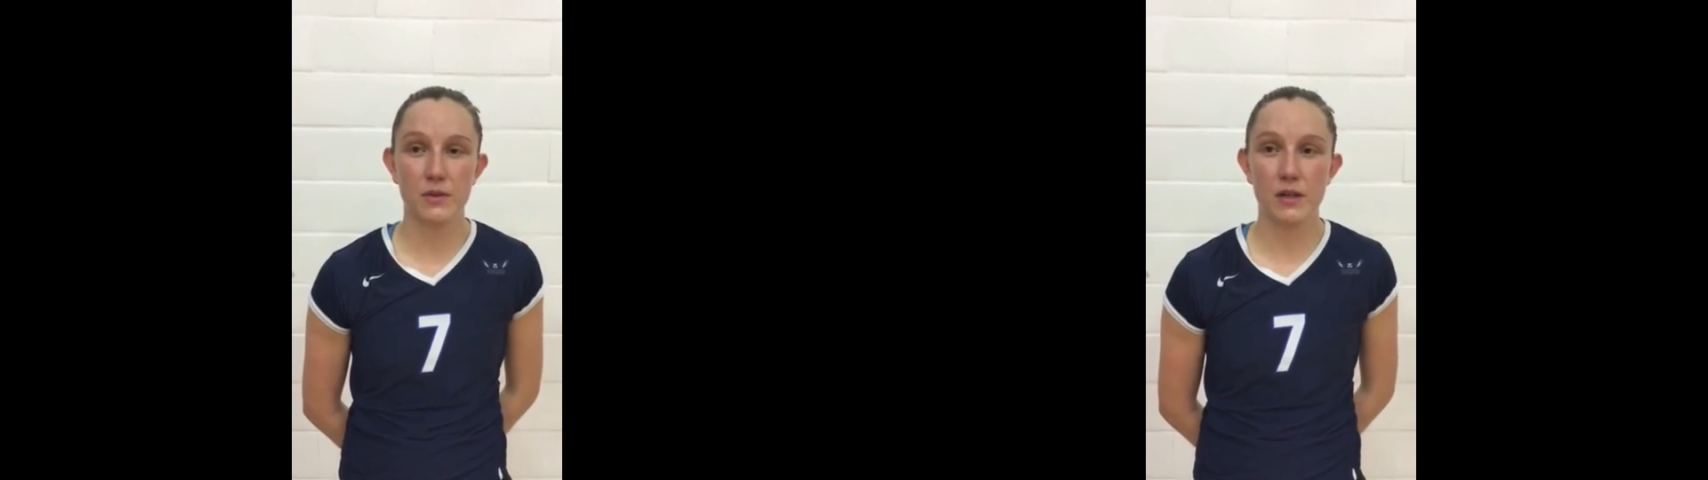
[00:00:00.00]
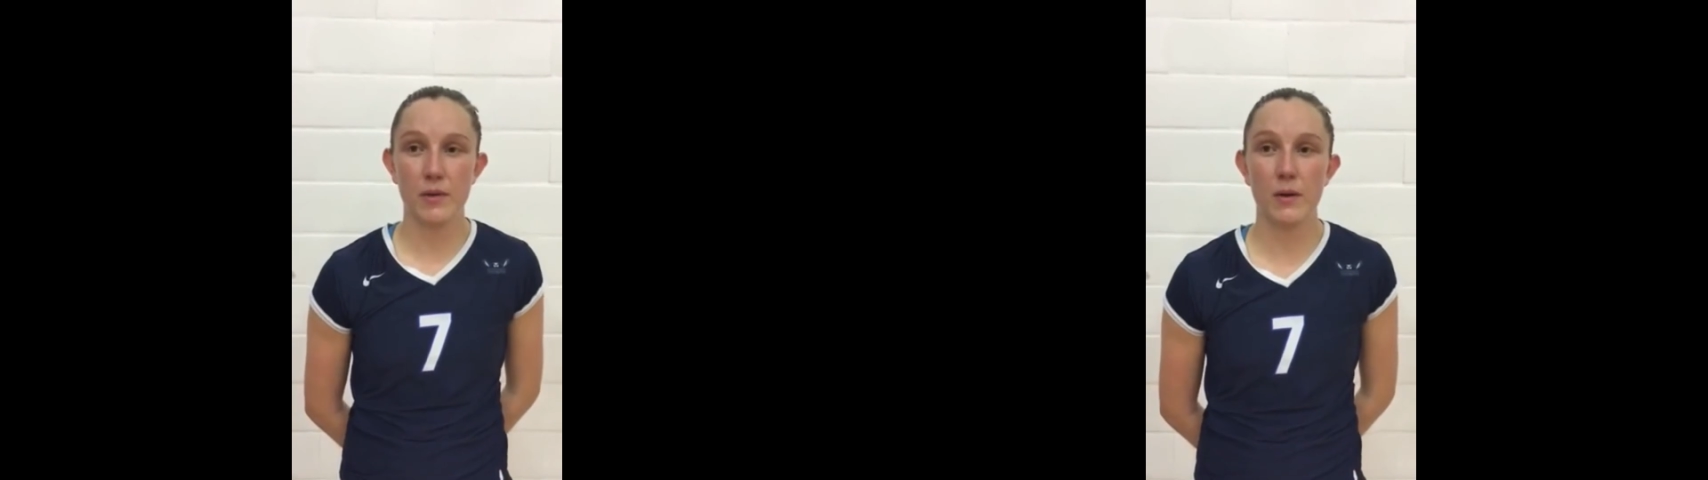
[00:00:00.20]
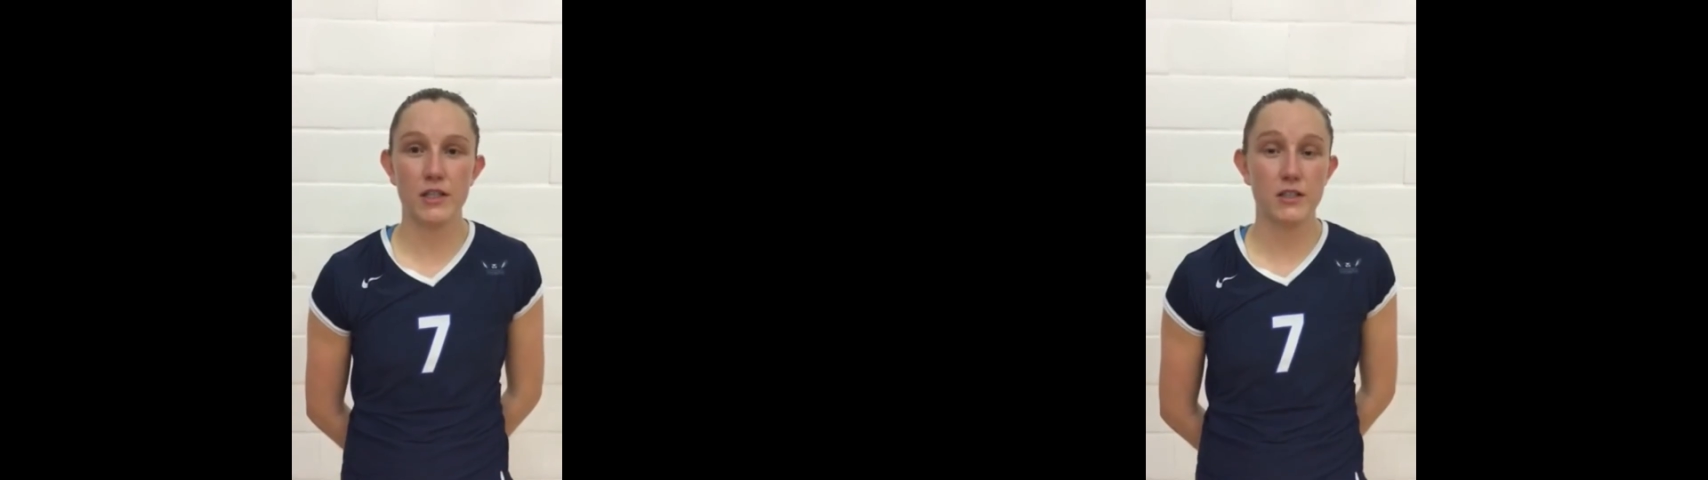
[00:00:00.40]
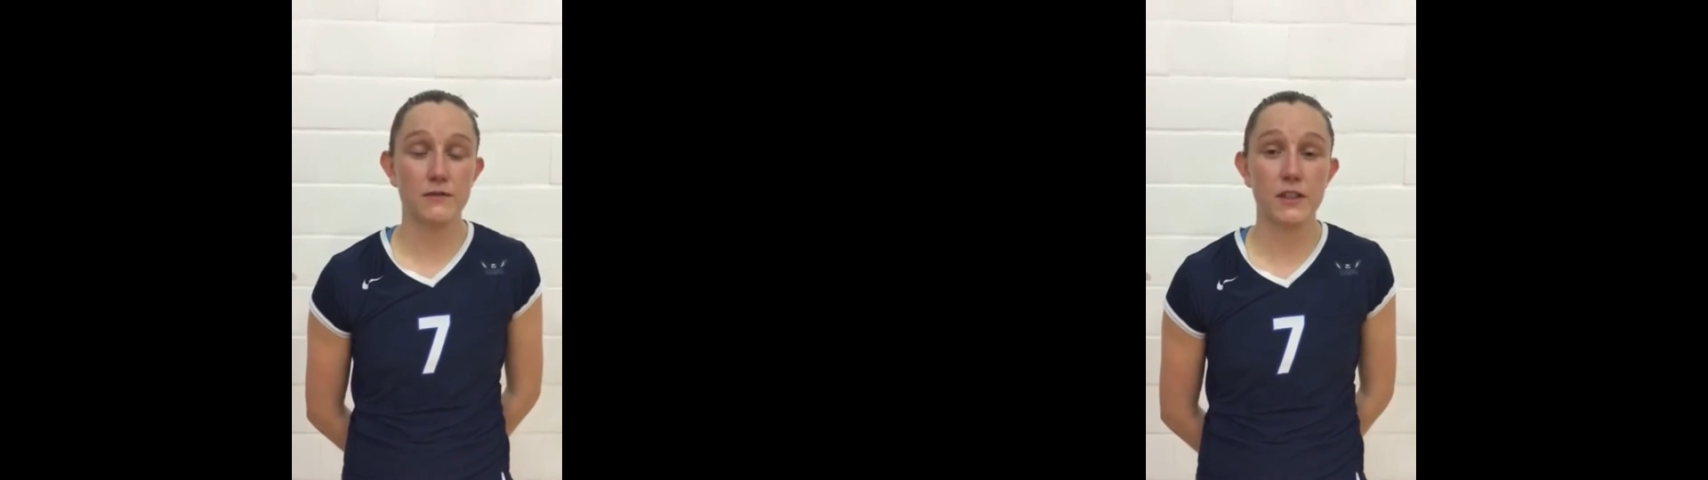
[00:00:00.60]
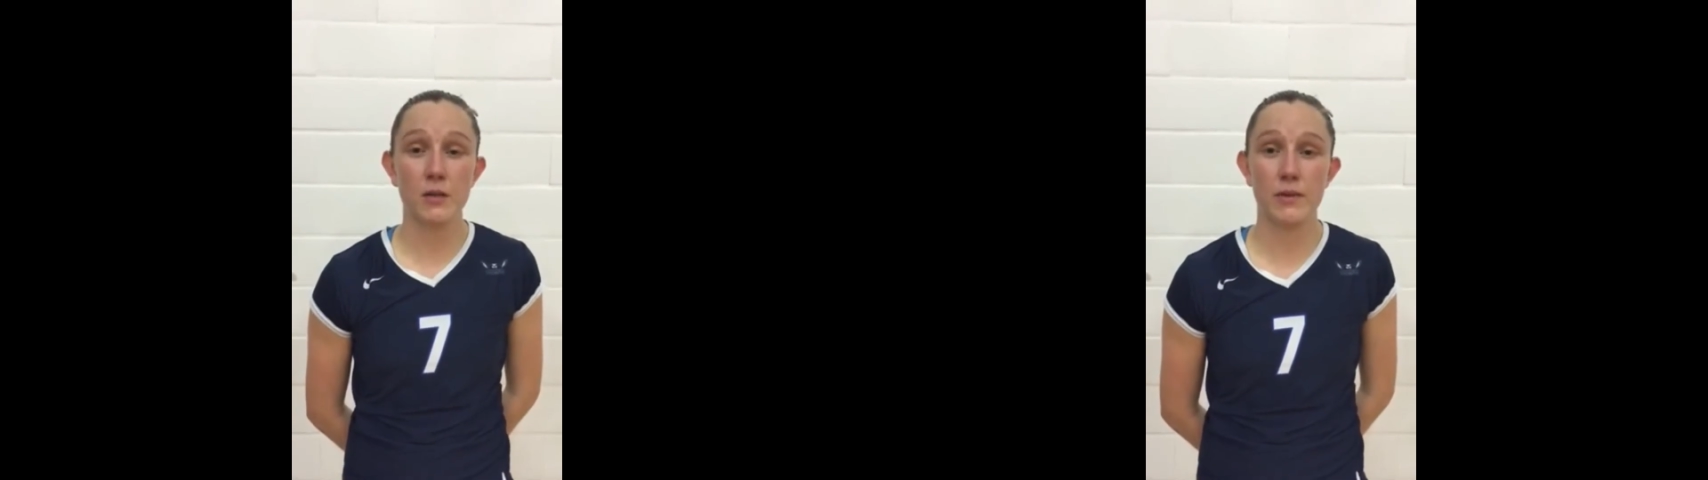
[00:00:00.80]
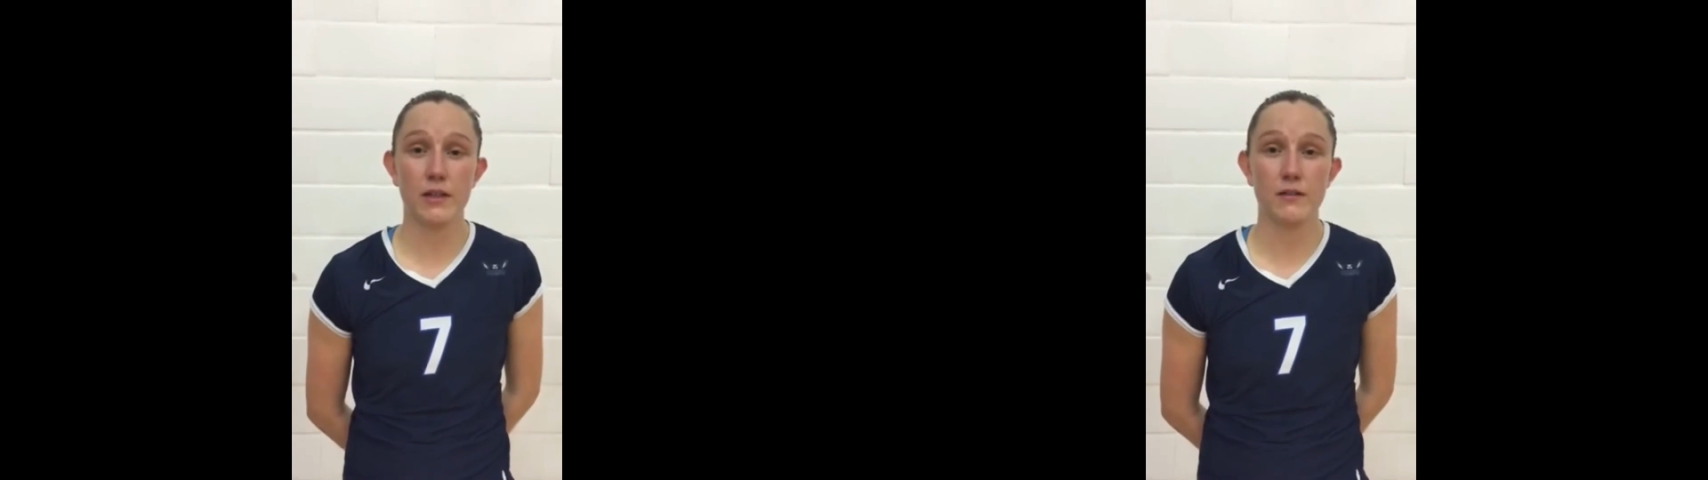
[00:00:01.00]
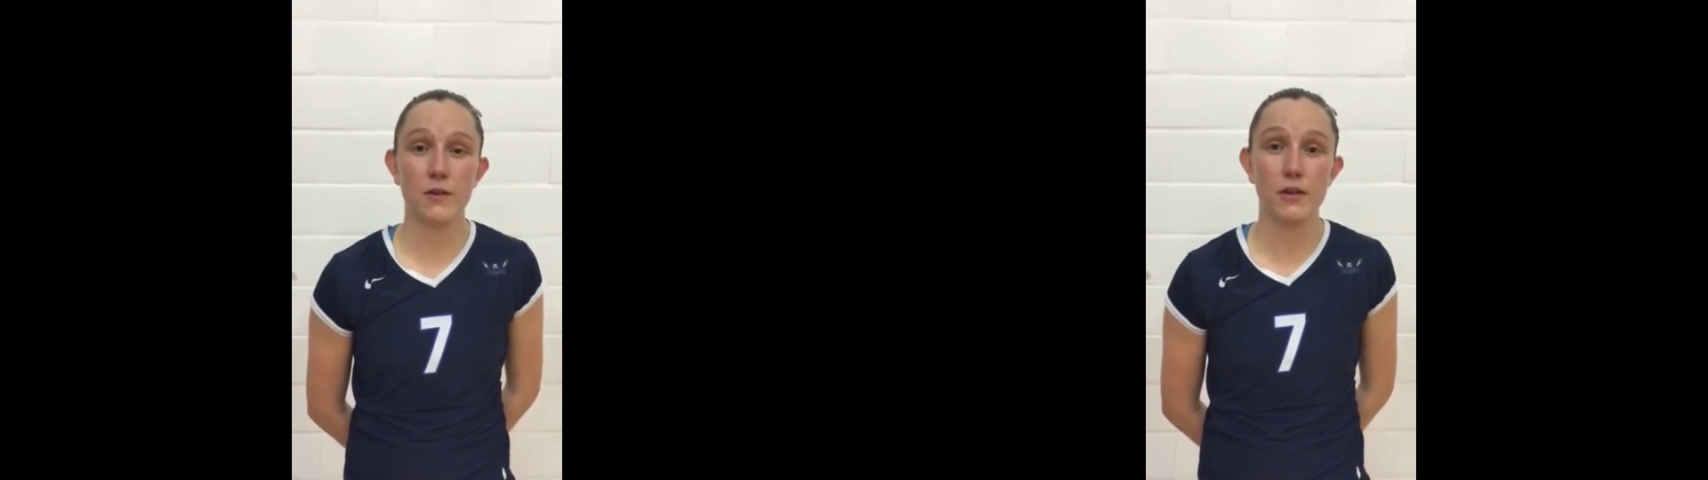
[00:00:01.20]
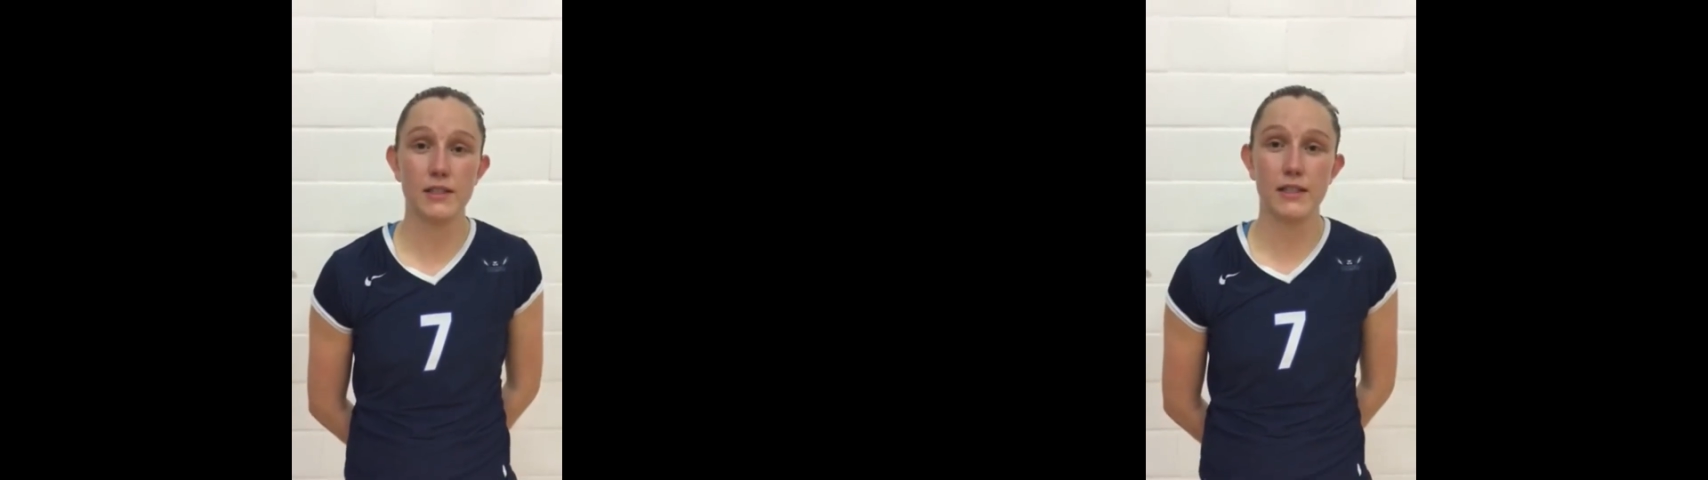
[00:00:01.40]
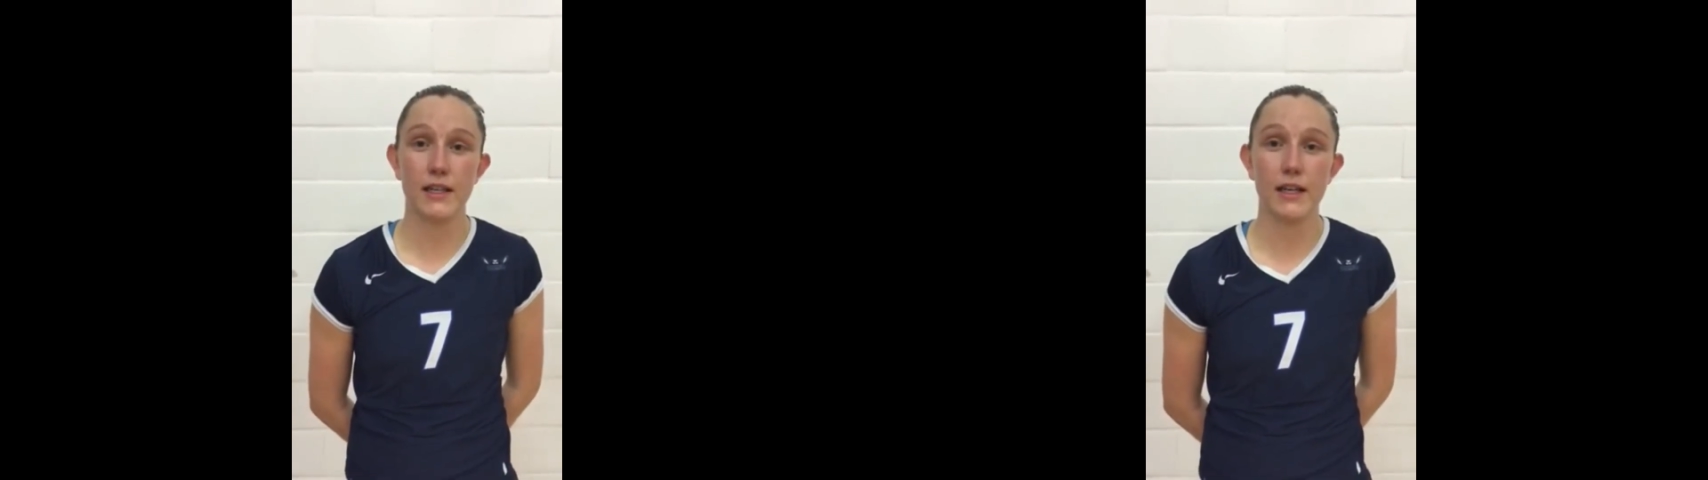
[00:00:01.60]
we're going to be watching film and focusing